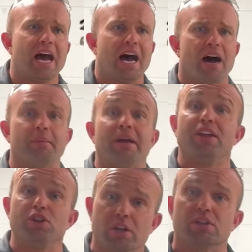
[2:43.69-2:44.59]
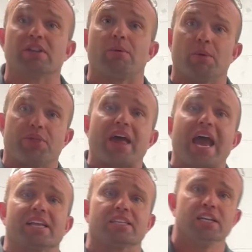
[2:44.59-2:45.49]
and then you clear that with
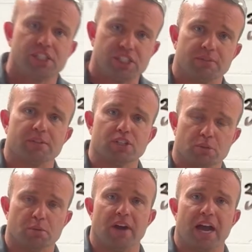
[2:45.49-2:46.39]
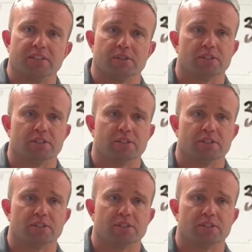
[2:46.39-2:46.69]
that shift supervisor.